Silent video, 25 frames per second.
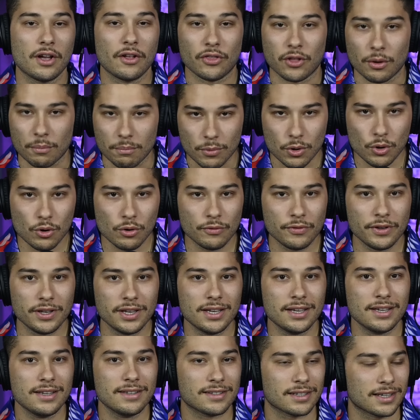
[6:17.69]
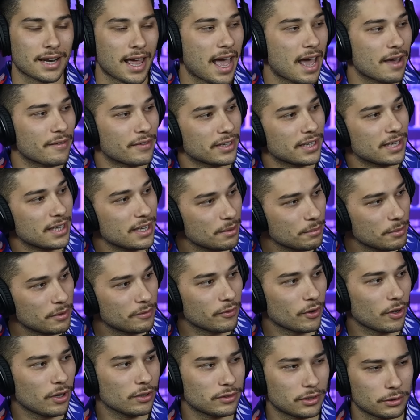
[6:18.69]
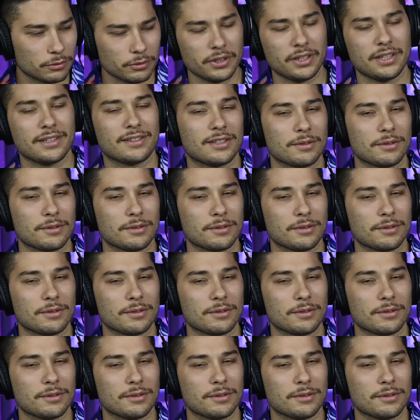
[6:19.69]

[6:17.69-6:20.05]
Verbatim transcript: the movies and having him involved and it really